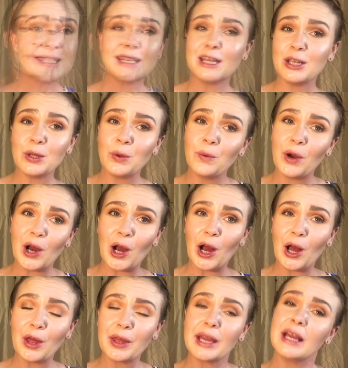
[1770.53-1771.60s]
See you
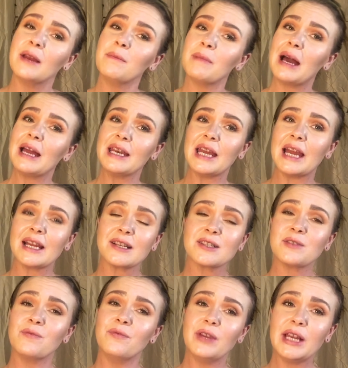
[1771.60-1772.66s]
all in my
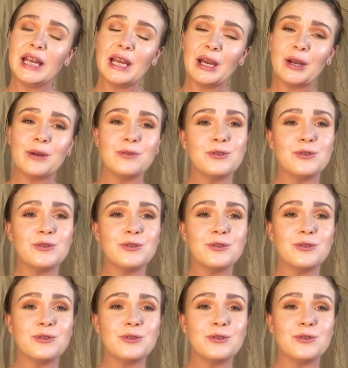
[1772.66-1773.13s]
next video.